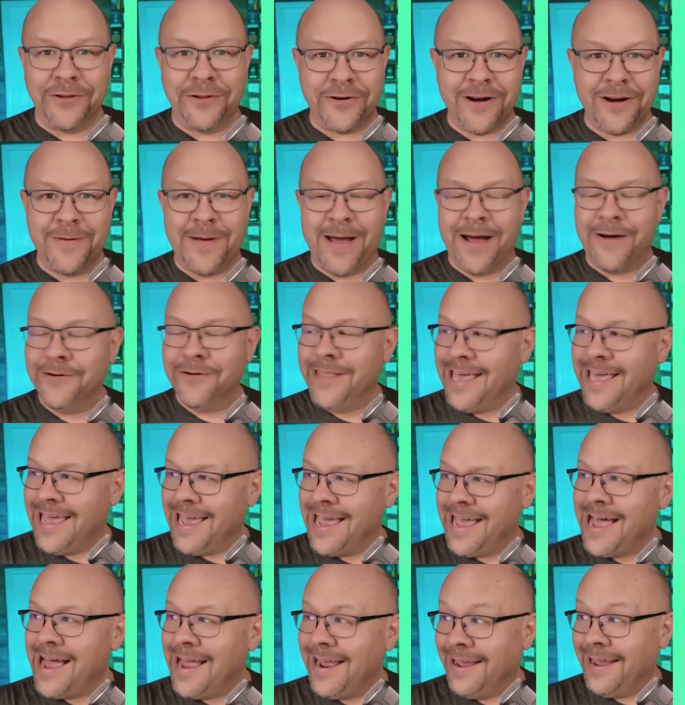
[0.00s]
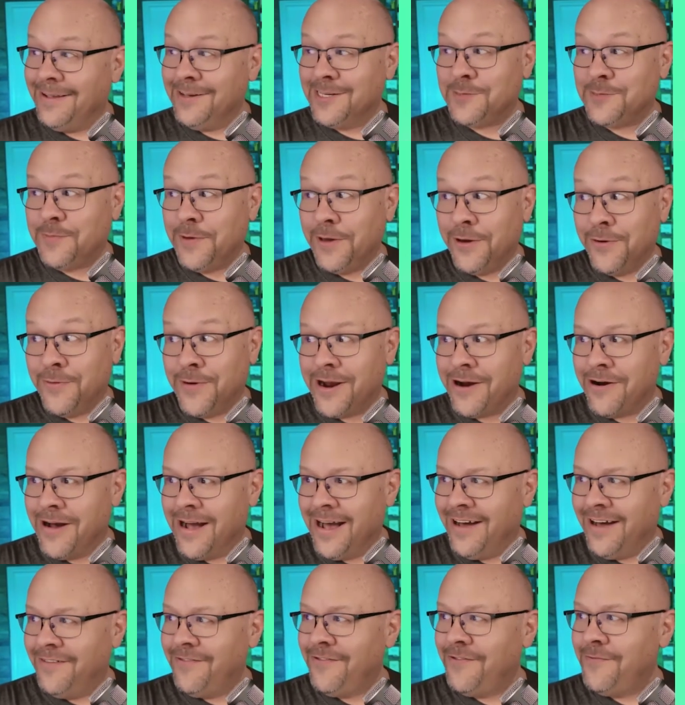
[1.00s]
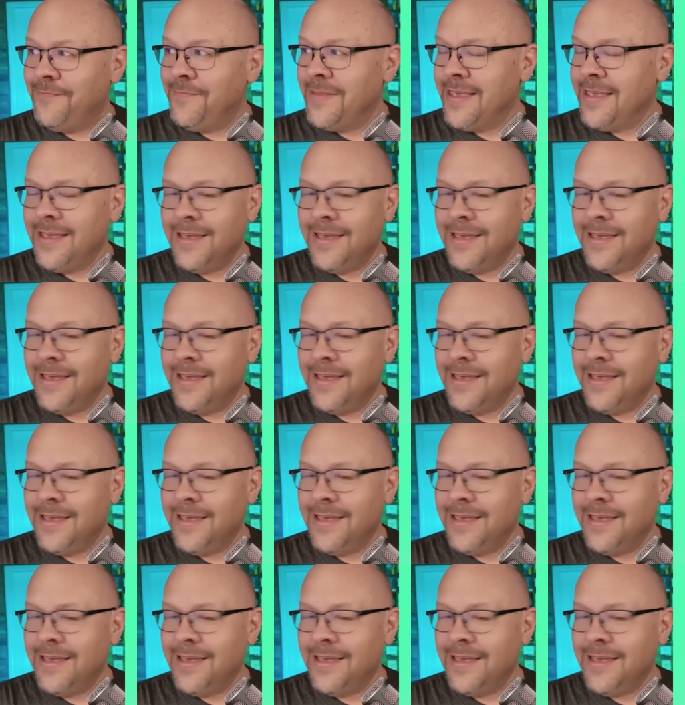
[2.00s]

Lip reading: learn about with AI and just be aware of.